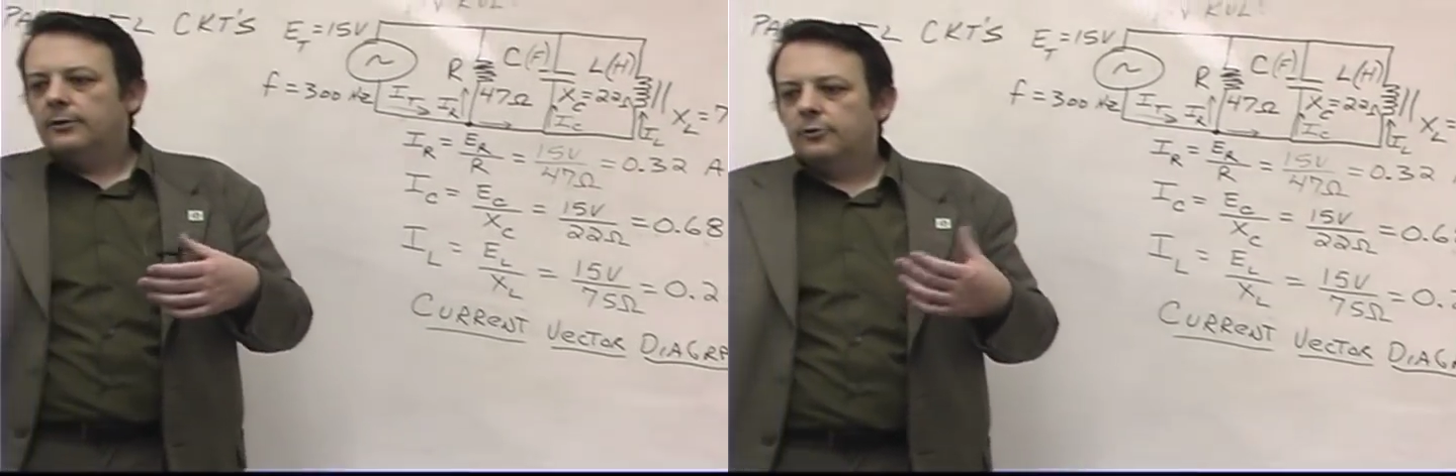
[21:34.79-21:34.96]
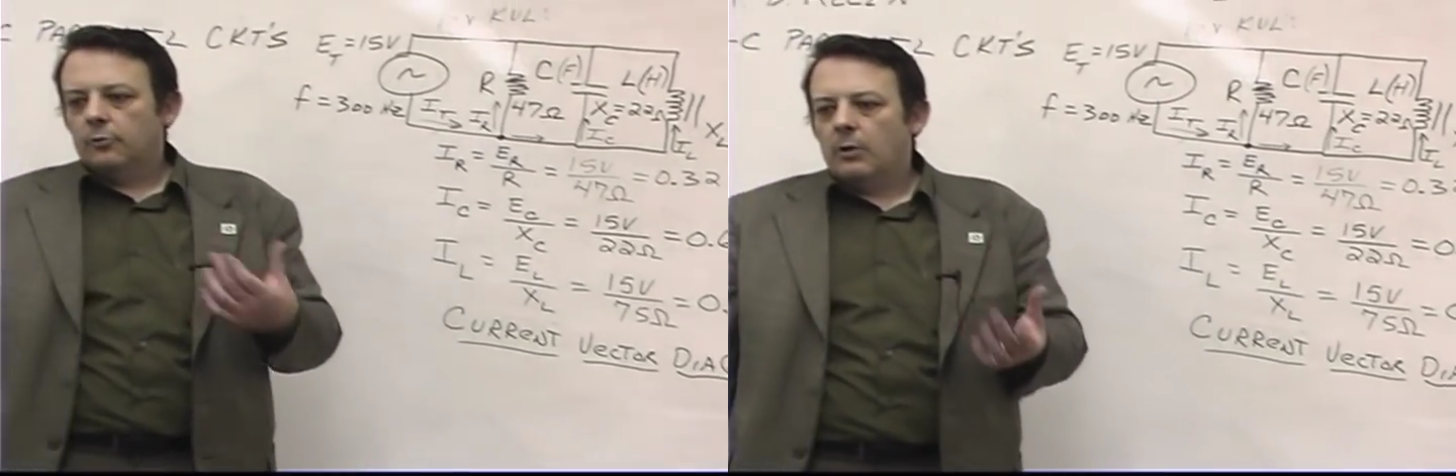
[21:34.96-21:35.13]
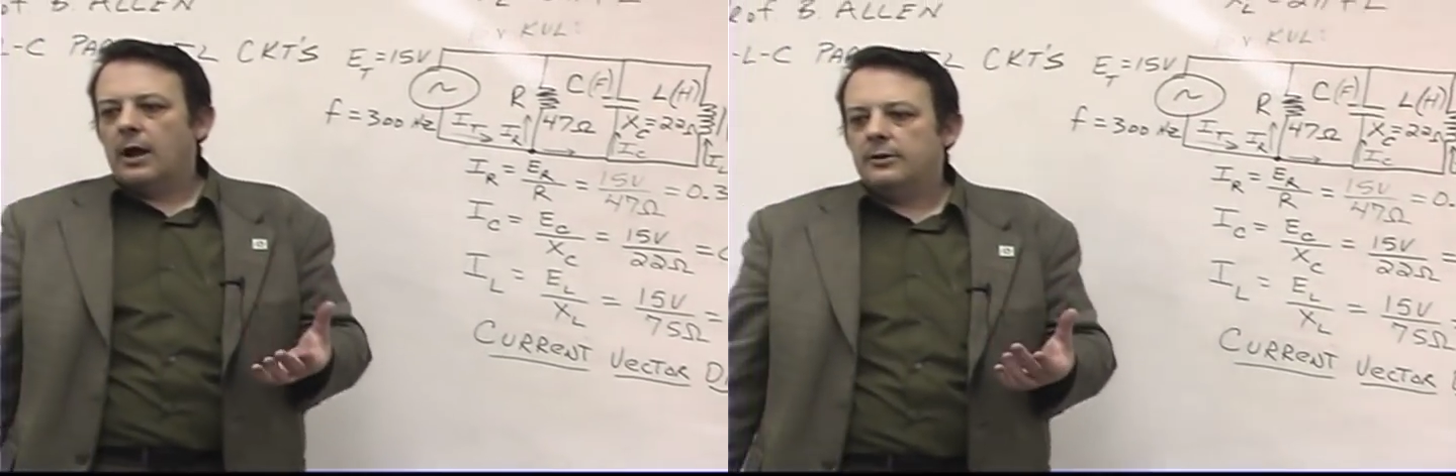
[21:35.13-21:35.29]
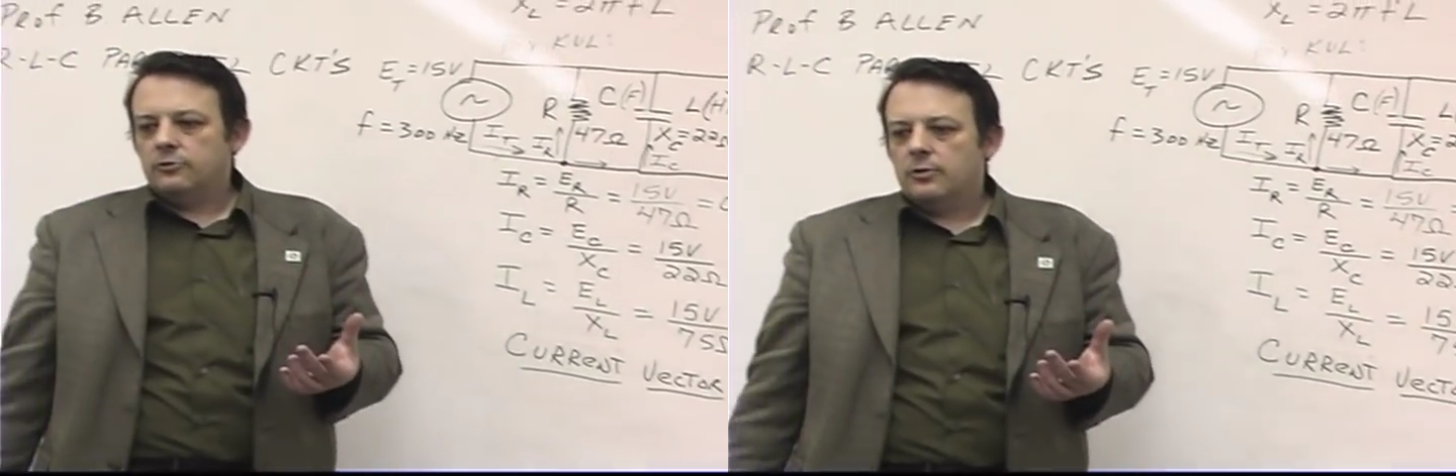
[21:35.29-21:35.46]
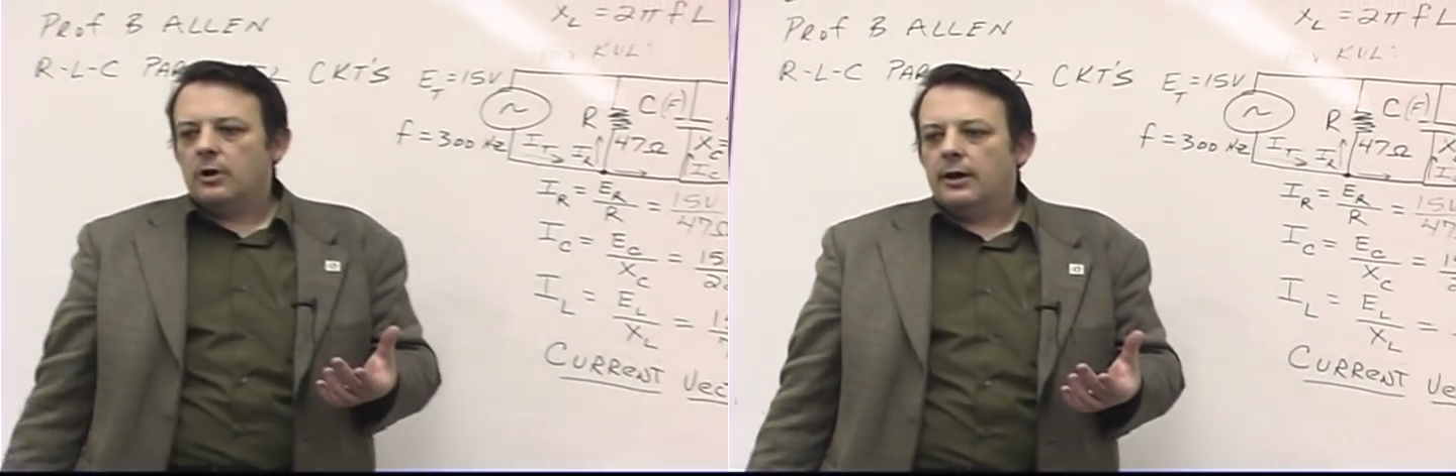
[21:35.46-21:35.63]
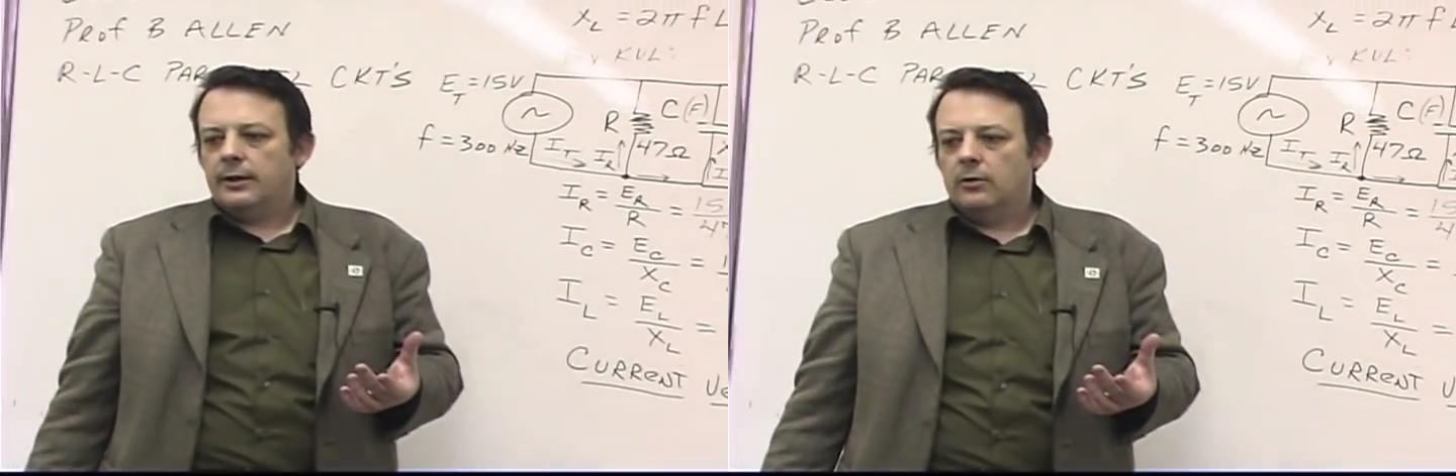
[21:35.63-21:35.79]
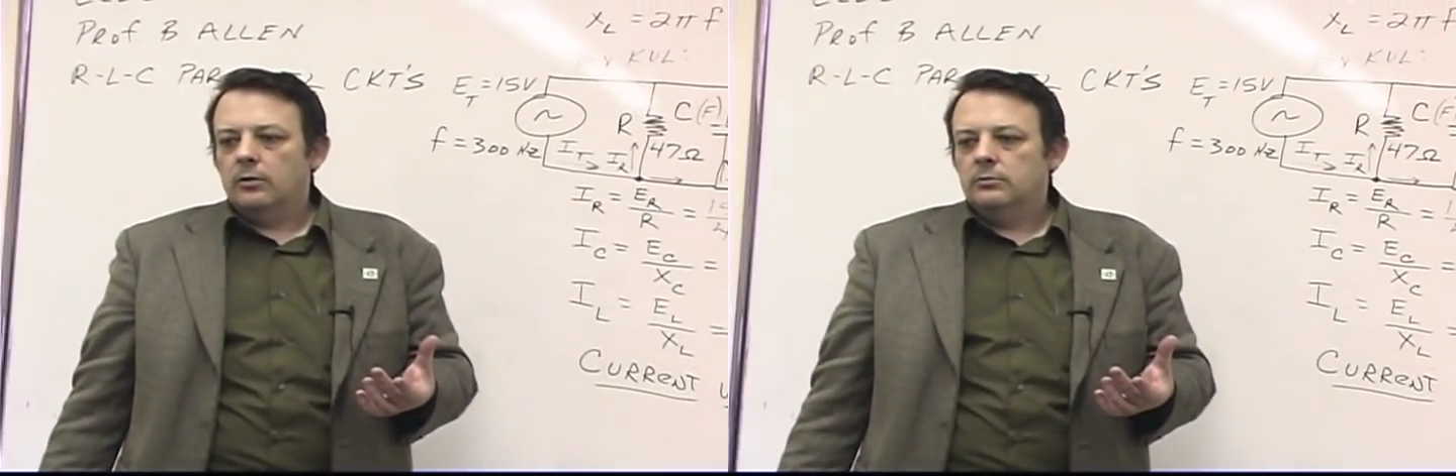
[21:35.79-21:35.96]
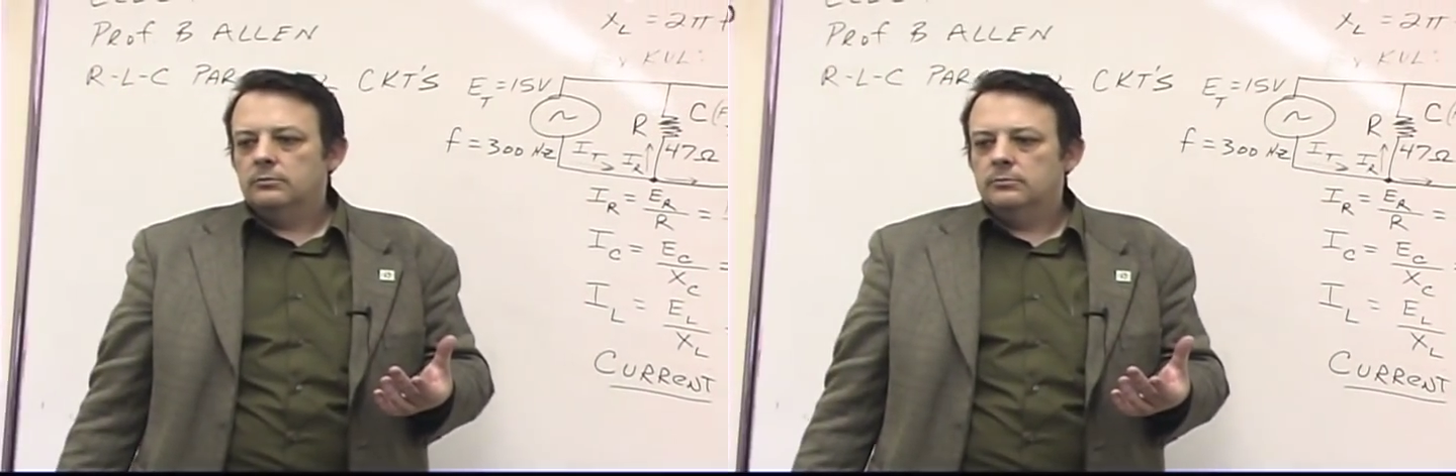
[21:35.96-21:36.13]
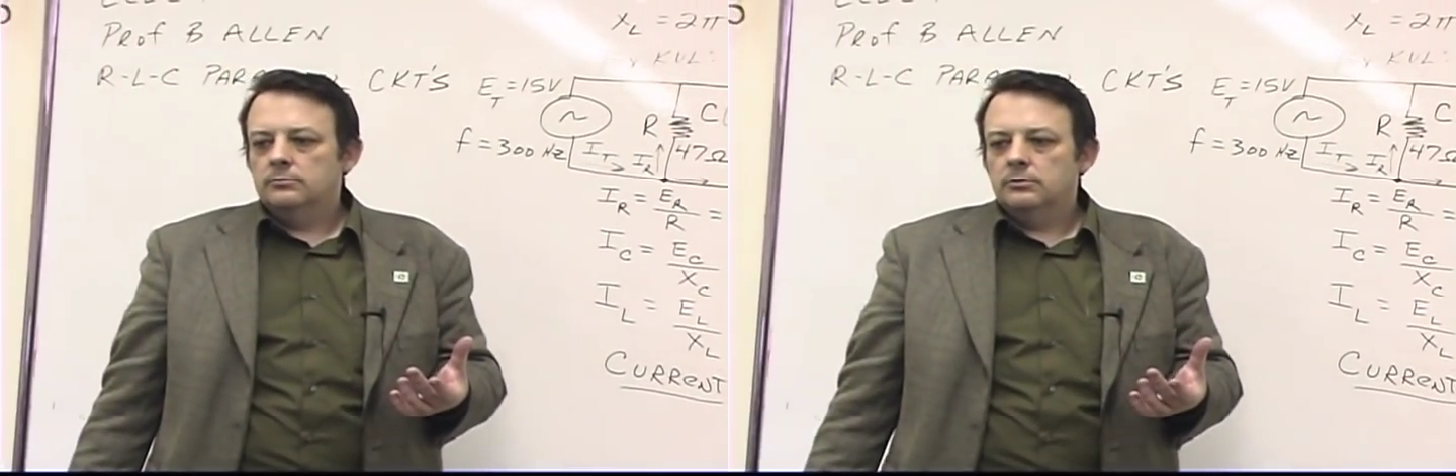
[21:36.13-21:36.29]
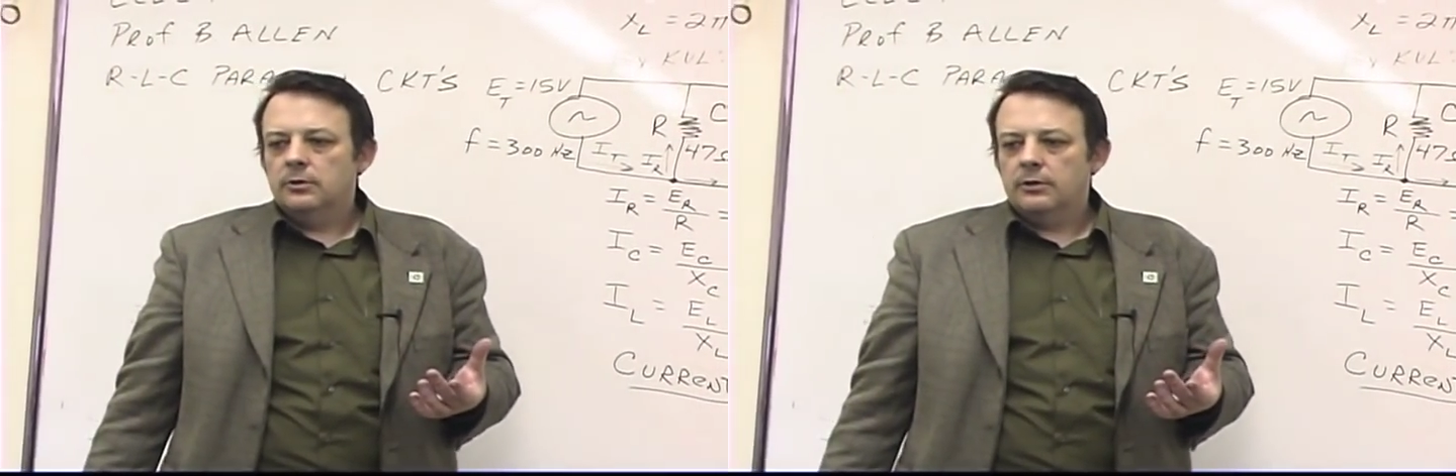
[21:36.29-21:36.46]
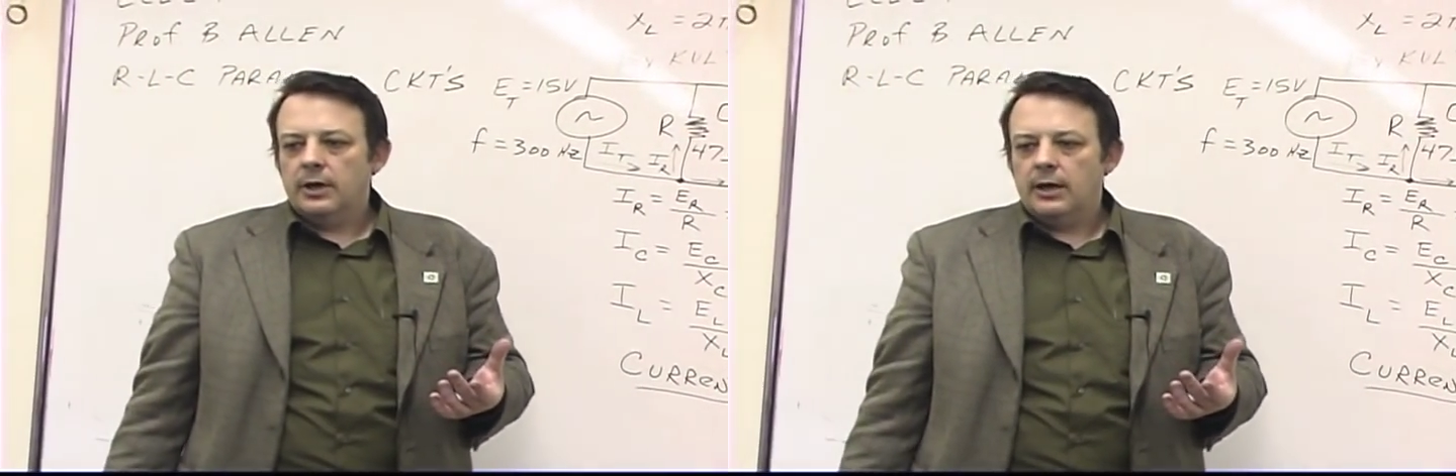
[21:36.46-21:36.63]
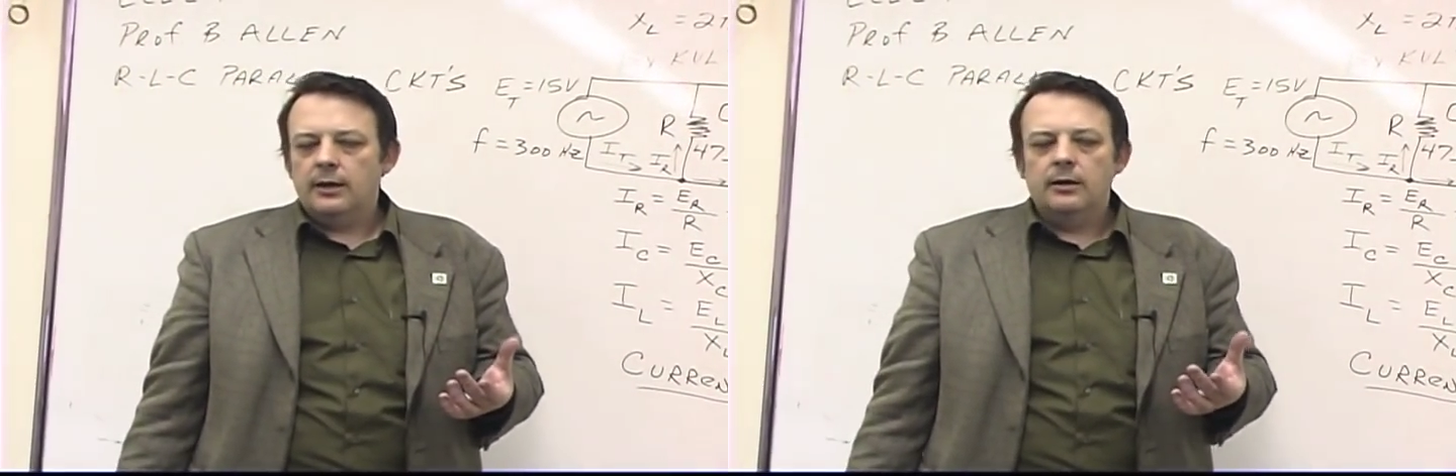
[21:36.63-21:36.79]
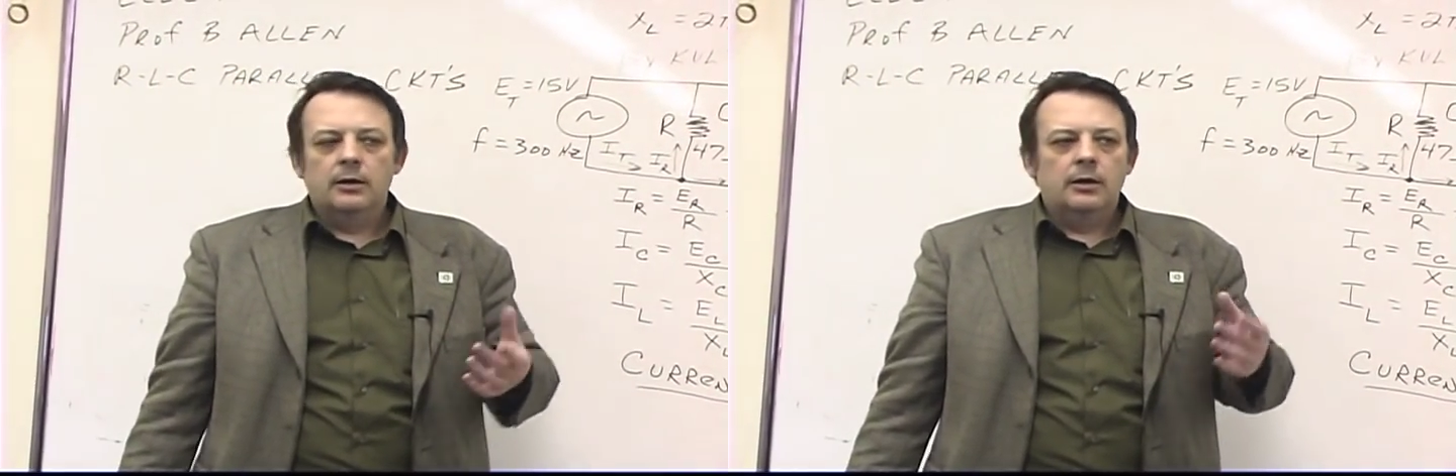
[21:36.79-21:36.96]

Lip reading: a right triangle. Okay?